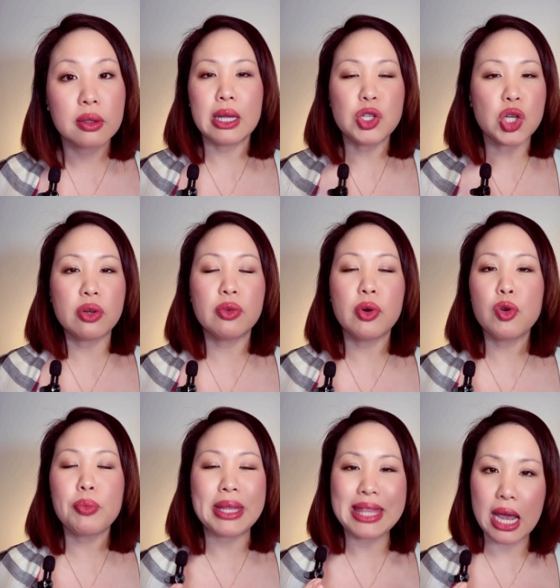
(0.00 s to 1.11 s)
In general, it will
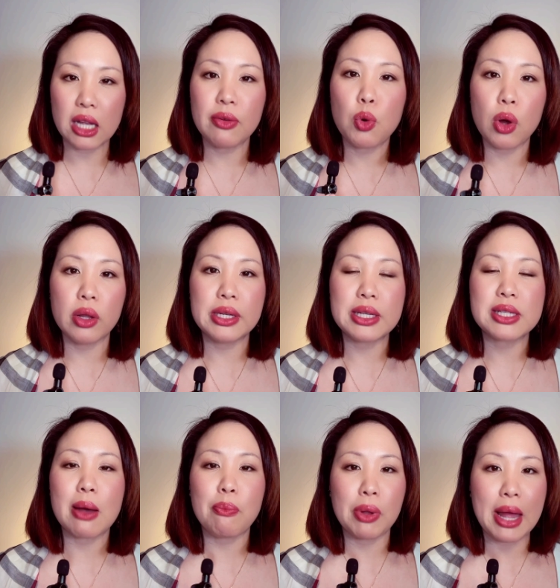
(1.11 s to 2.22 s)
be negative qualities
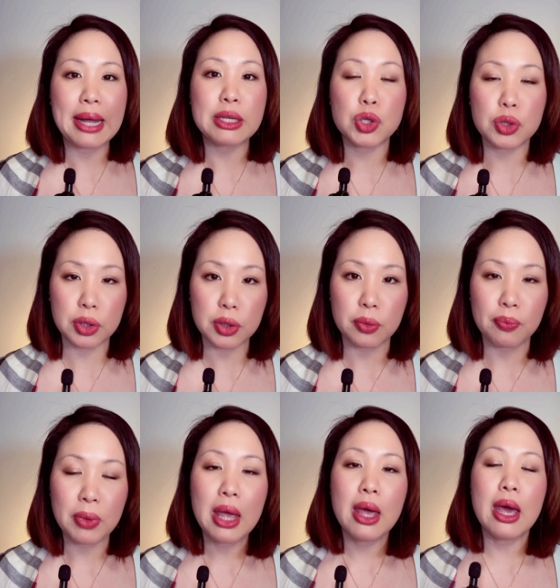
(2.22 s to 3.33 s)
applied to you.
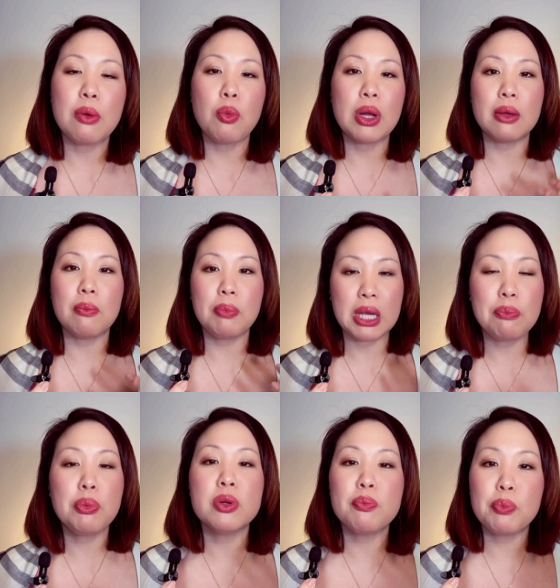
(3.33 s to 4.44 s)
And when
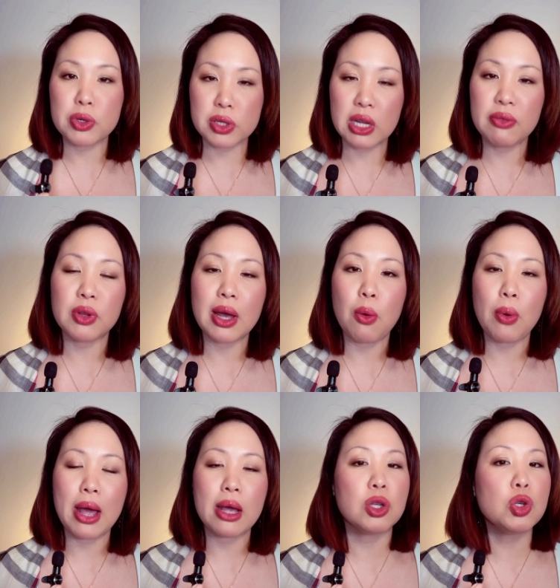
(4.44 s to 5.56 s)
people perceive you that
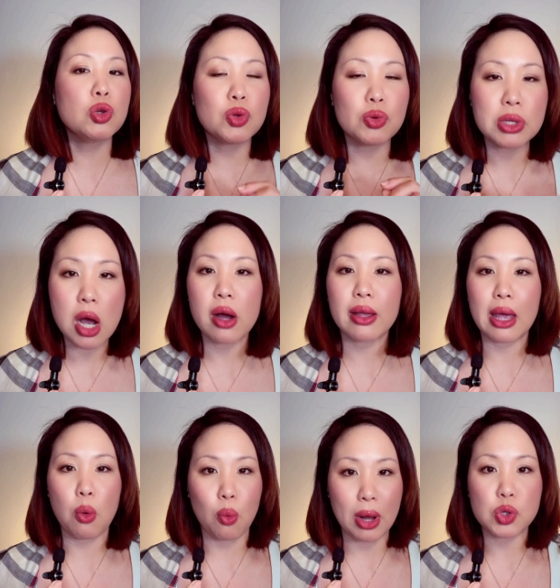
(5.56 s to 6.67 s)
way, you do not
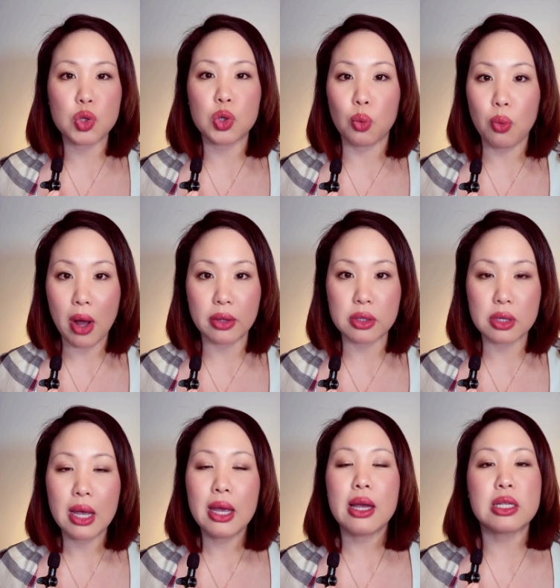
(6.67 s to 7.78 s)
get what you want.
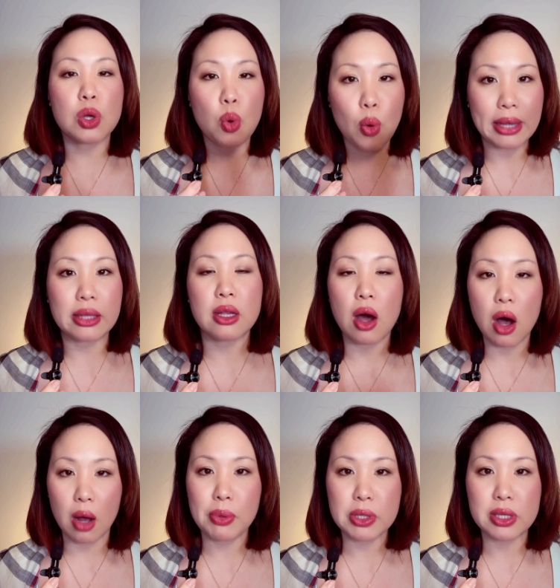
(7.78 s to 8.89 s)
It's quite the
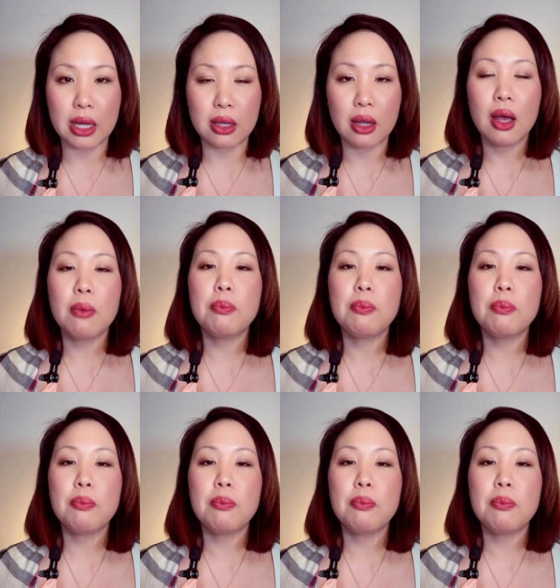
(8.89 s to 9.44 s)
opposite.